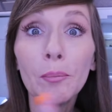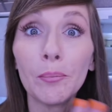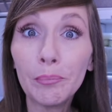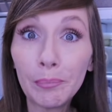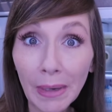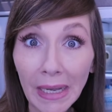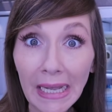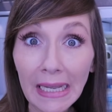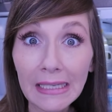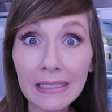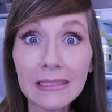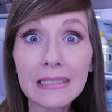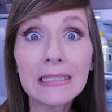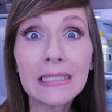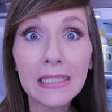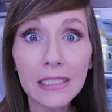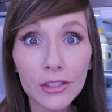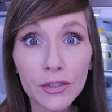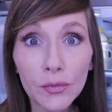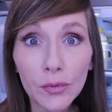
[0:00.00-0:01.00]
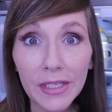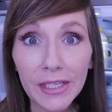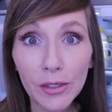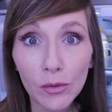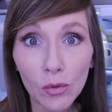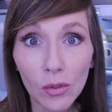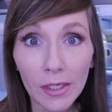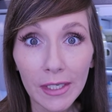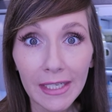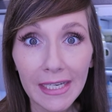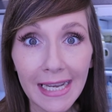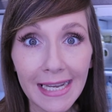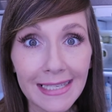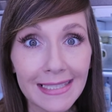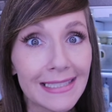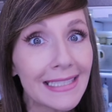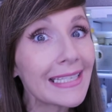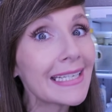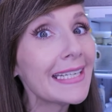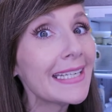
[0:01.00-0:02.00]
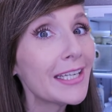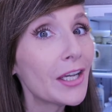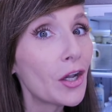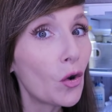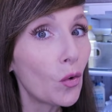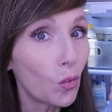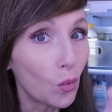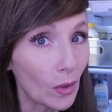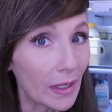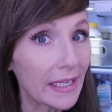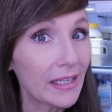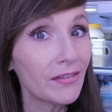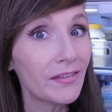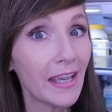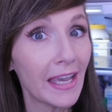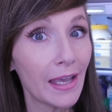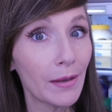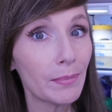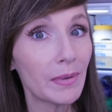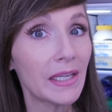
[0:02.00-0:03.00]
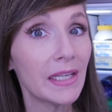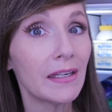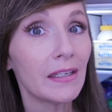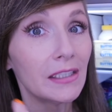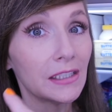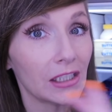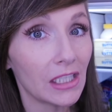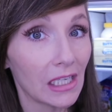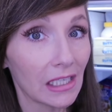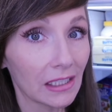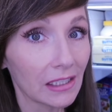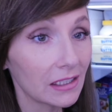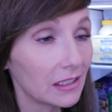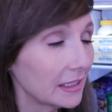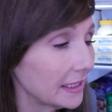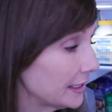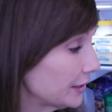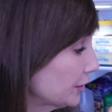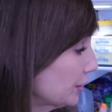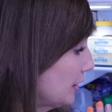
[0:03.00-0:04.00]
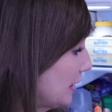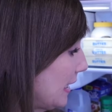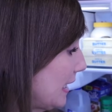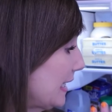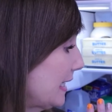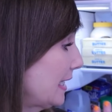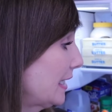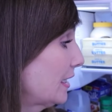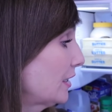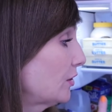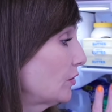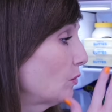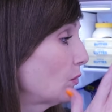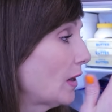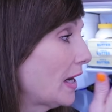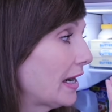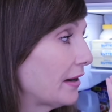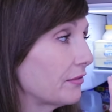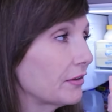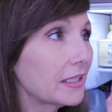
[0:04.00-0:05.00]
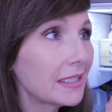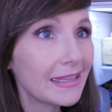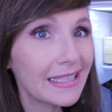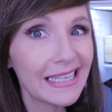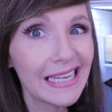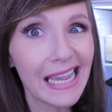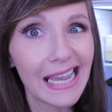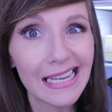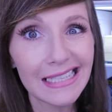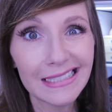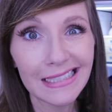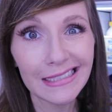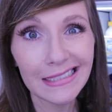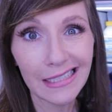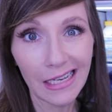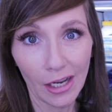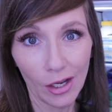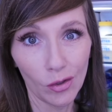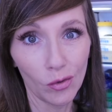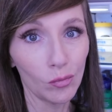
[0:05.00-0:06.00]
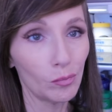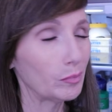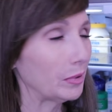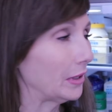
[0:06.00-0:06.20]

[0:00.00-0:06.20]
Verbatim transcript: But since reorganizing it, we've kept it a lot cleaner and everything has its own